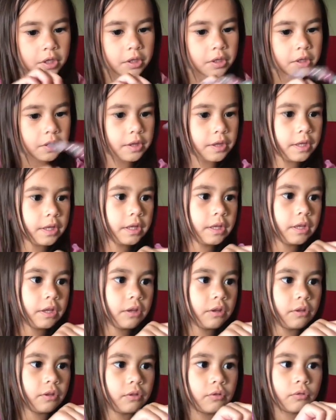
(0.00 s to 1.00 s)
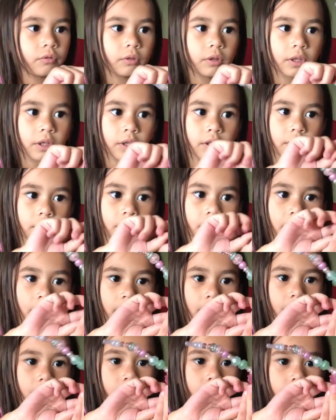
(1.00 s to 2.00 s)
see these two little
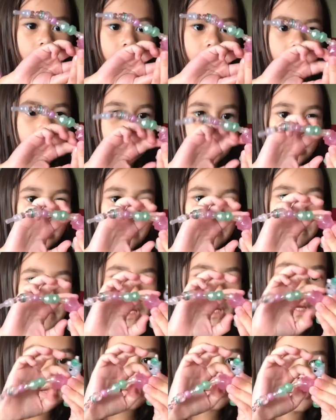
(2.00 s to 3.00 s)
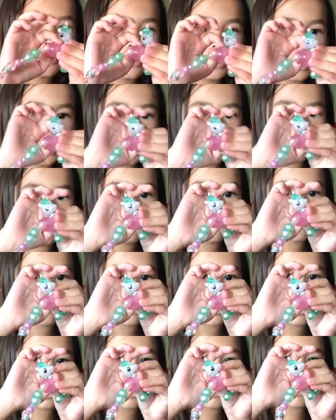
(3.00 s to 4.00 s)
legs. Make sure these two
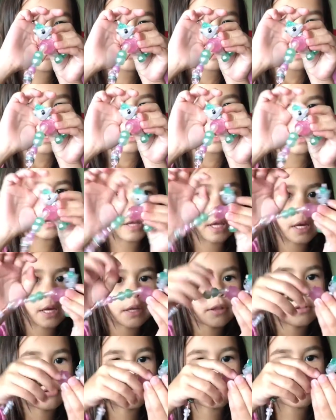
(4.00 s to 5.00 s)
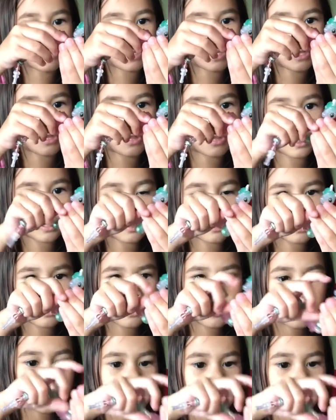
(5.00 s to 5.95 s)
are next to each other